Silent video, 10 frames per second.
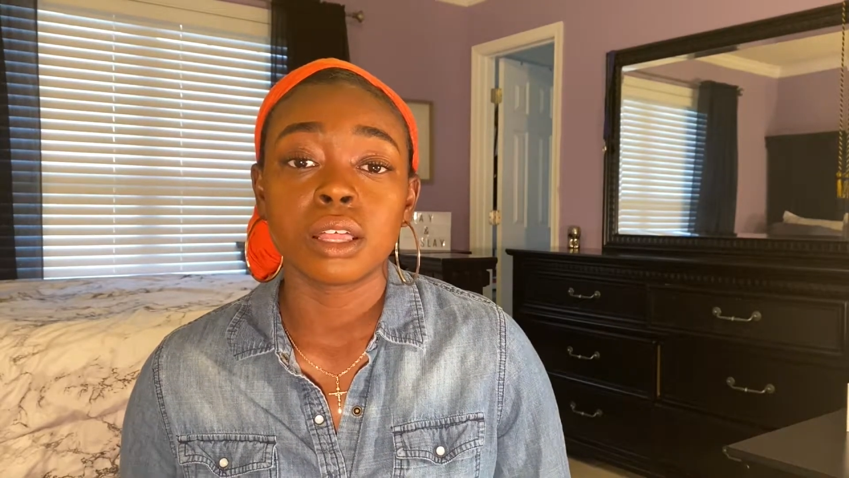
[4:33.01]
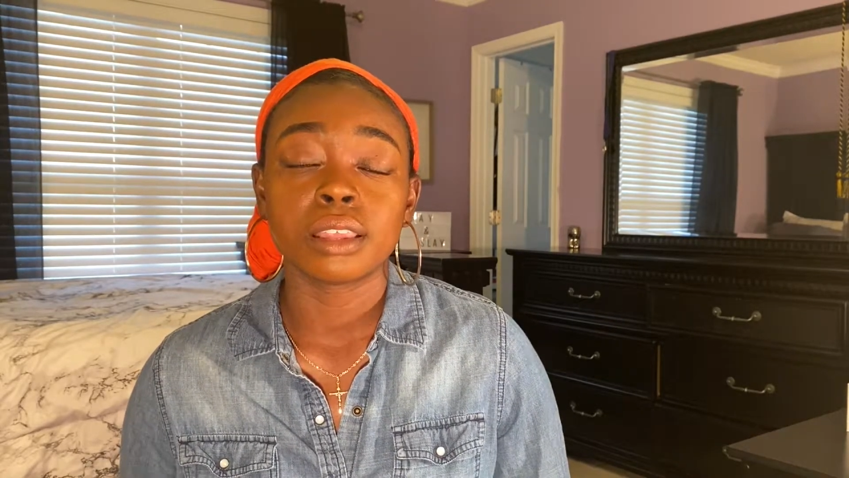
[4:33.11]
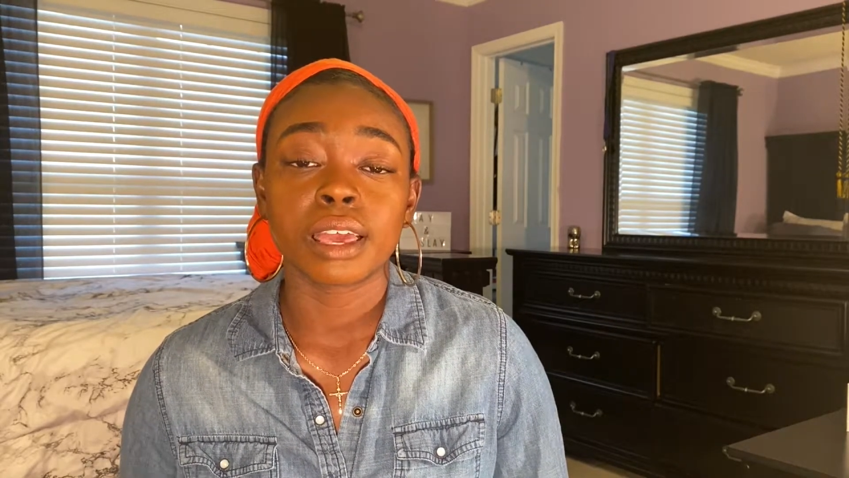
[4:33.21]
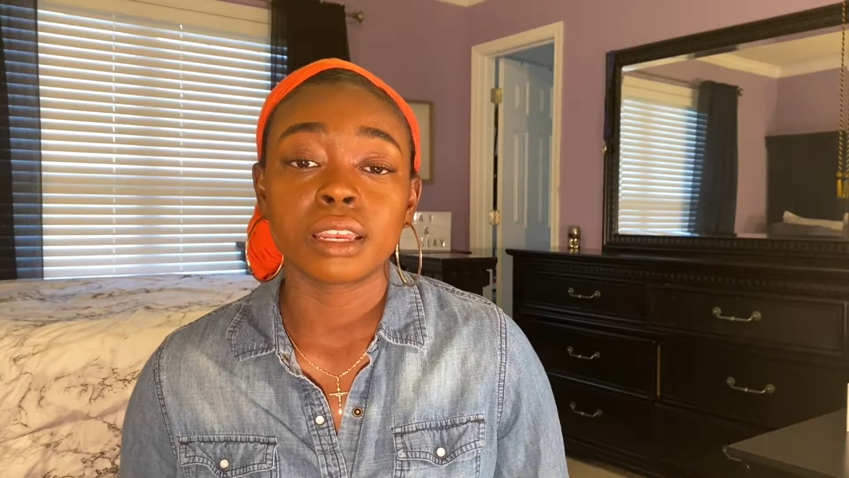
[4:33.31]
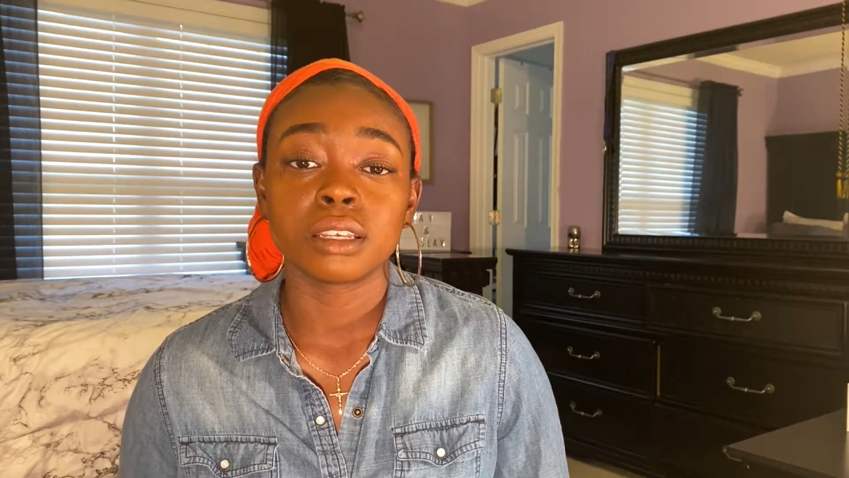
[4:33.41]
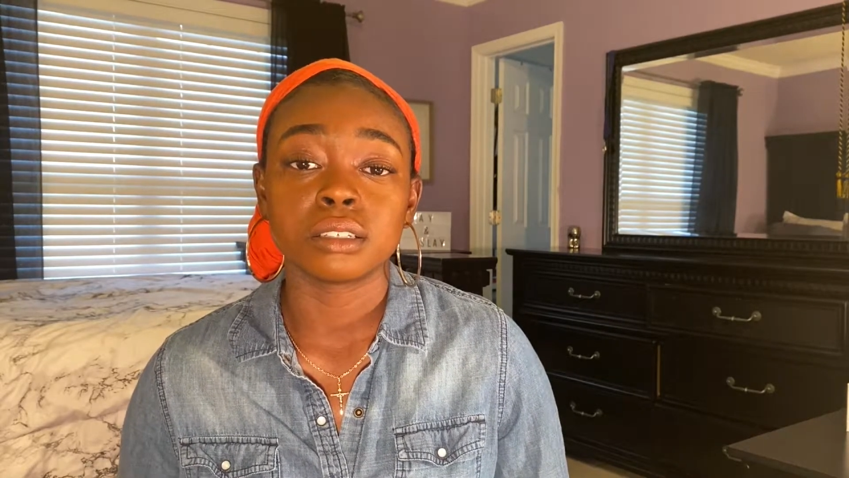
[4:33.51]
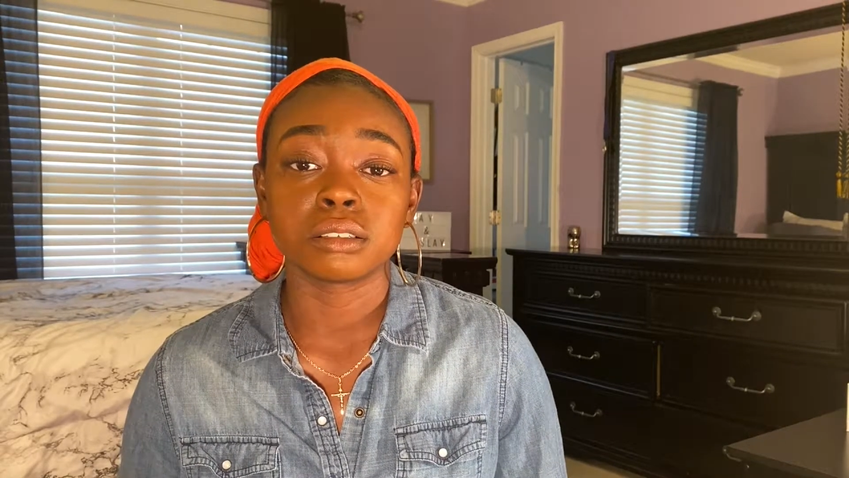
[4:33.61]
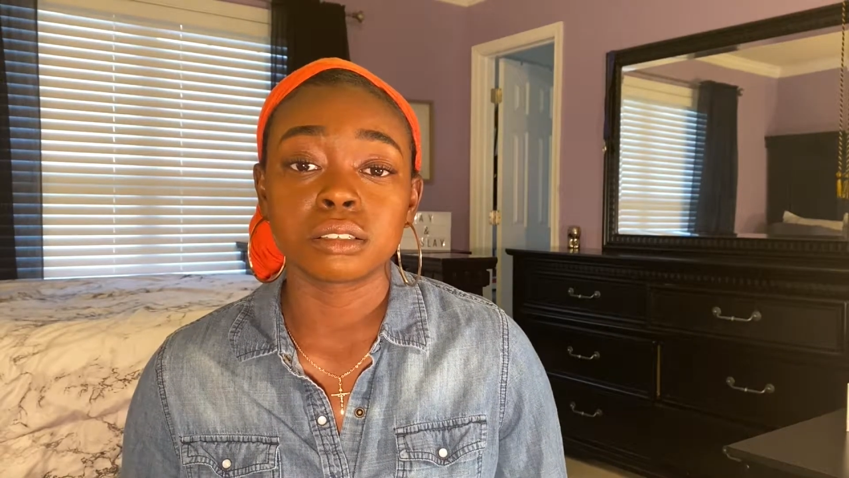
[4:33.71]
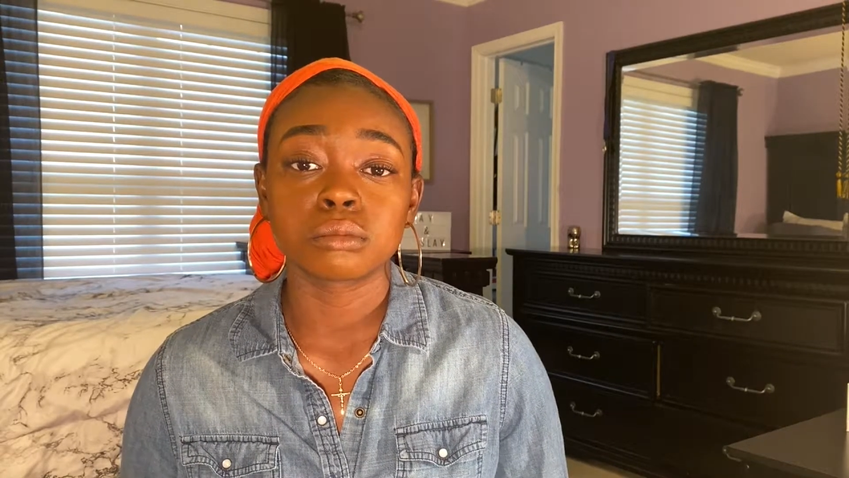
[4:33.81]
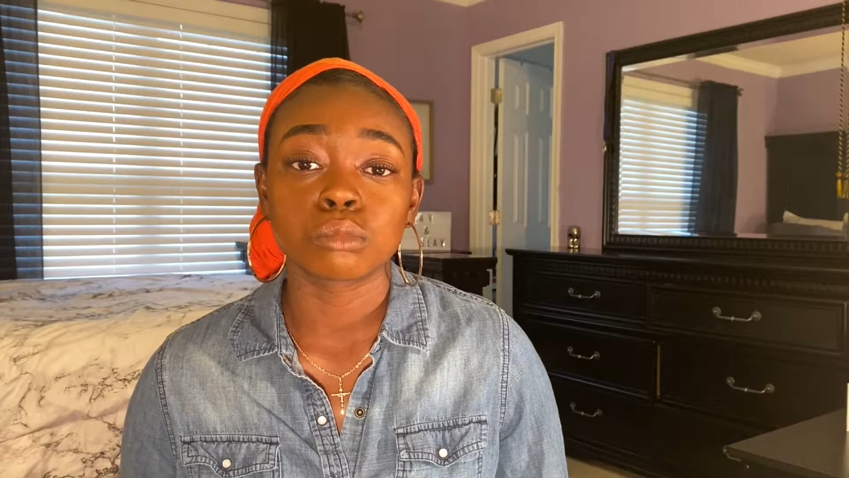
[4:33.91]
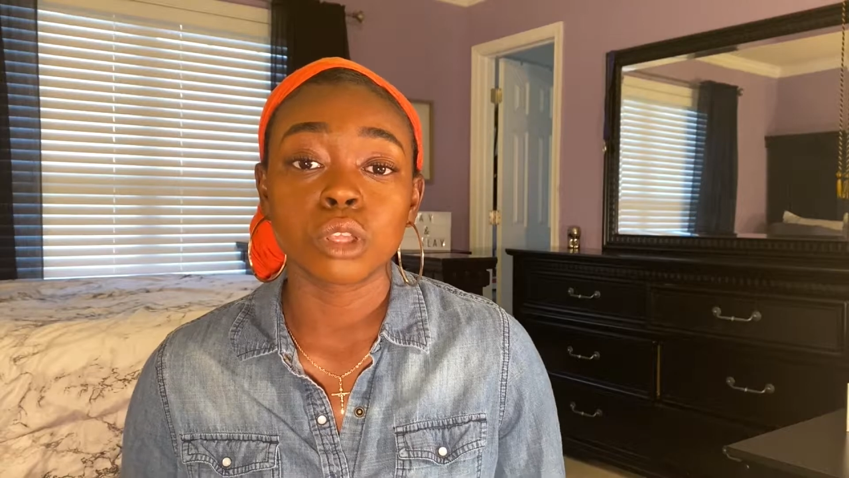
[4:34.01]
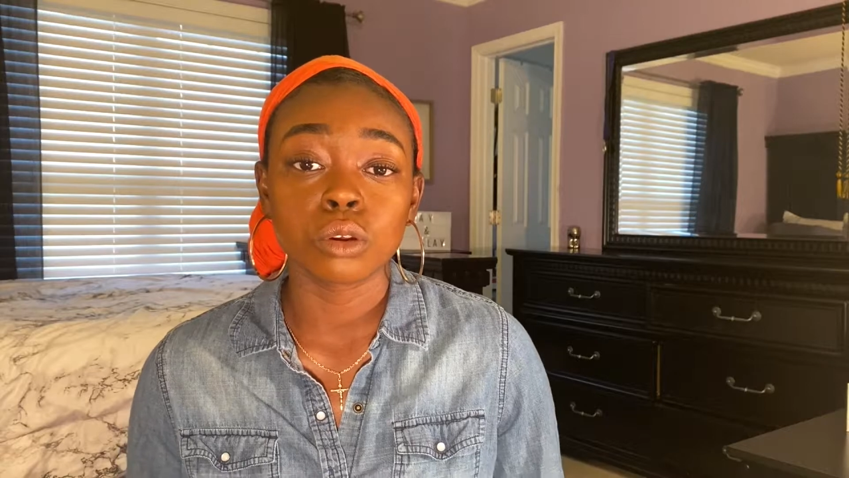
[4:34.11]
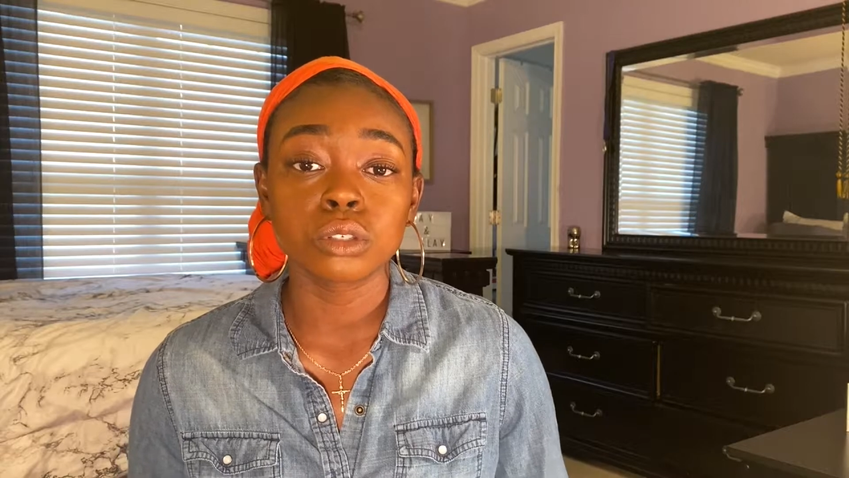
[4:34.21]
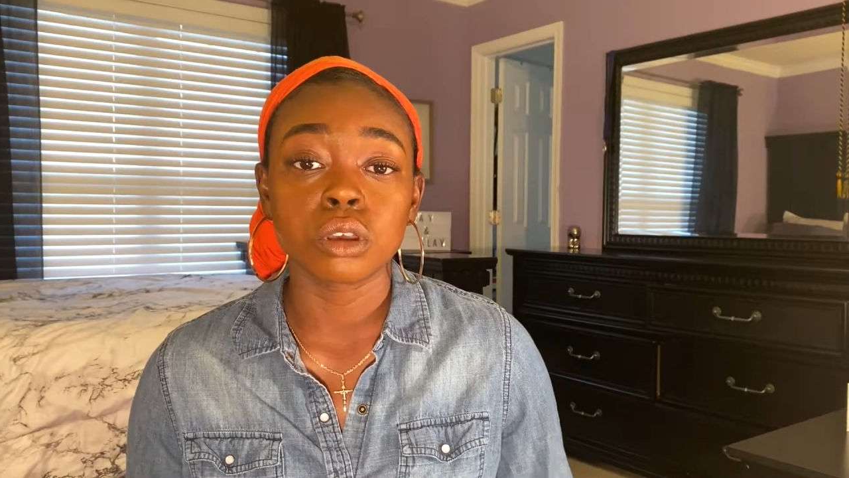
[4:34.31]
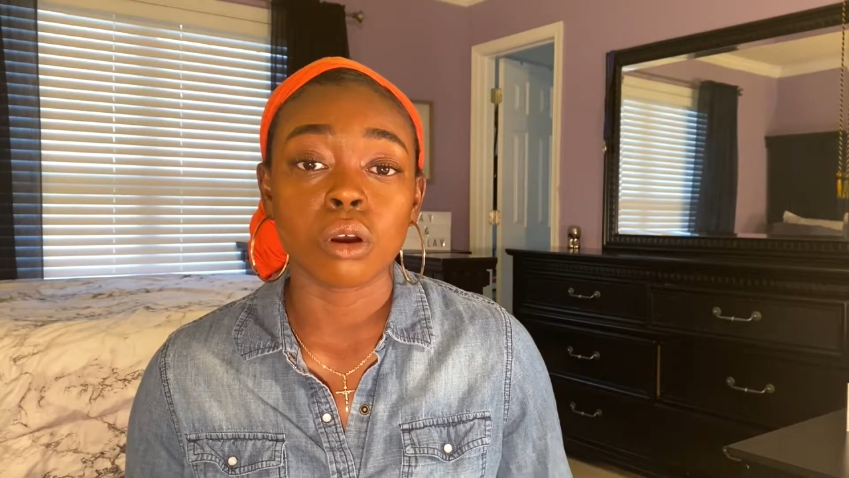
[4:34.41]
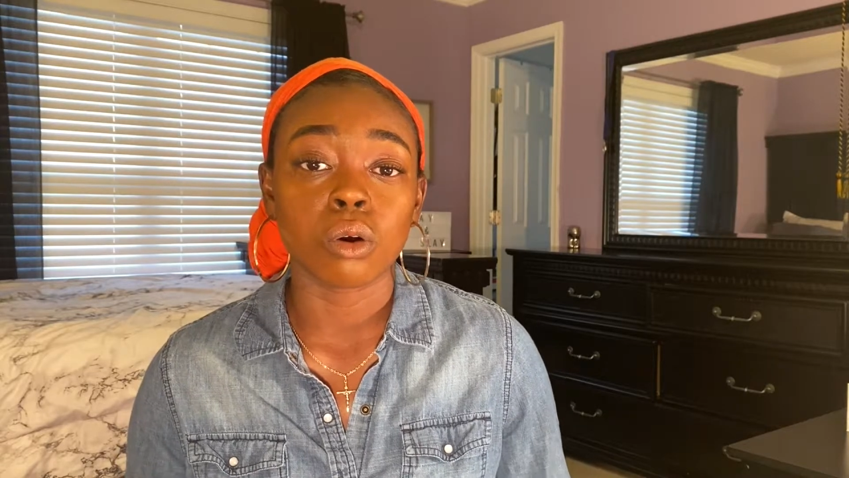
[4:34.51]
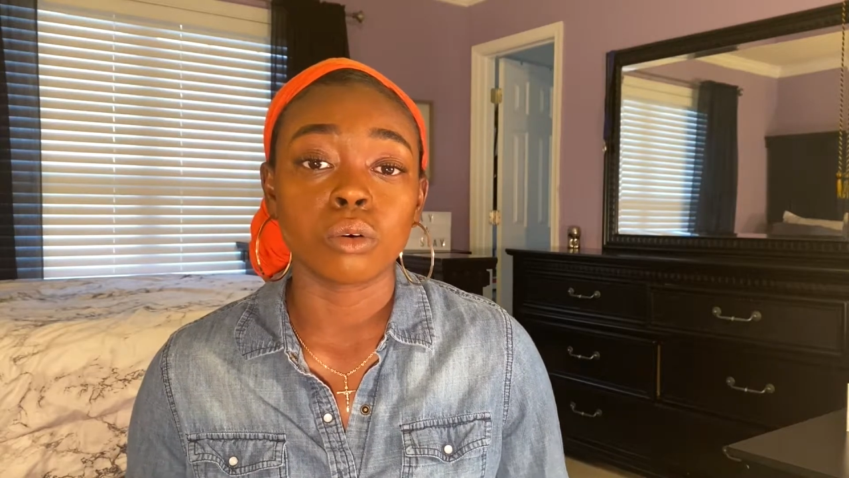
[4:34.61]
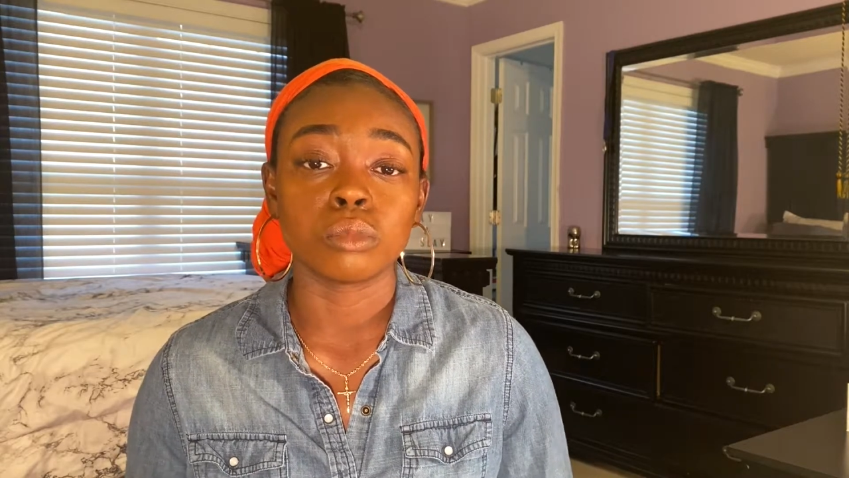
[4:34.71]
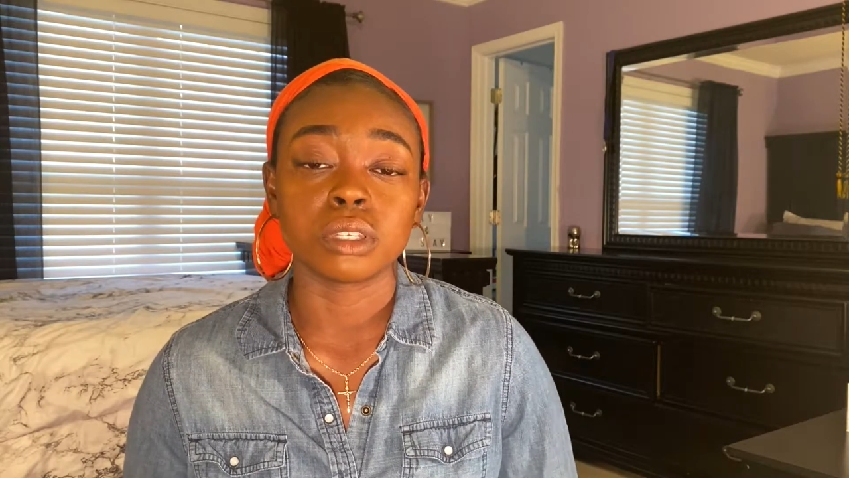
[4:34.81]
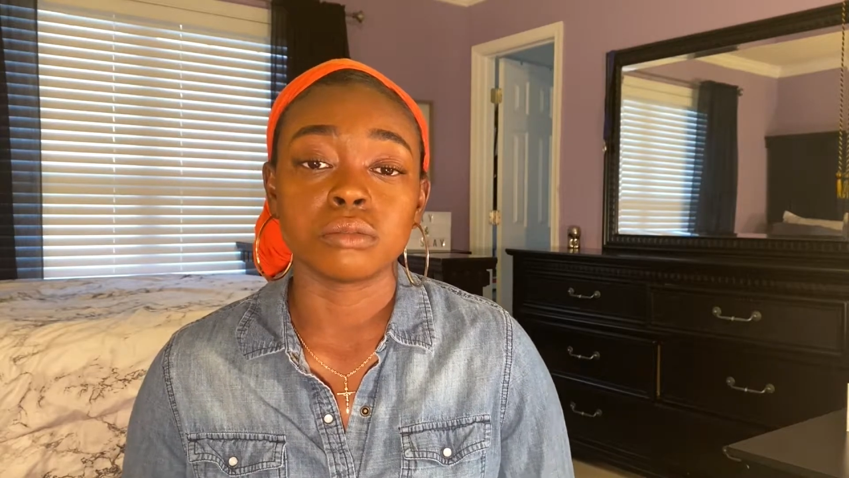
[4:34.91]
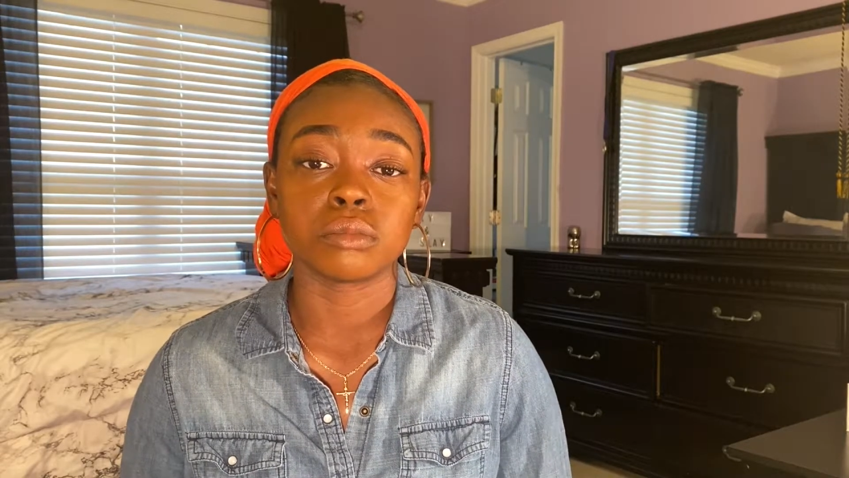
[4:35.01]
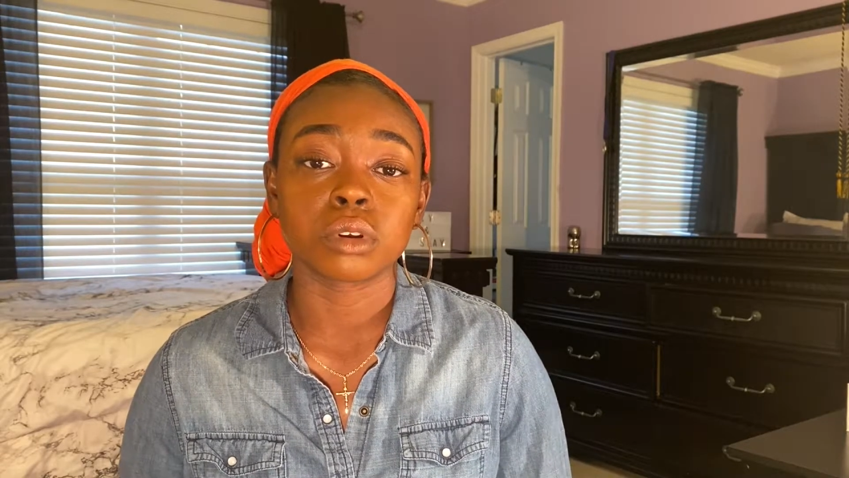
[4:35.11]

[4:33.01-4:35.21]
that is close to home and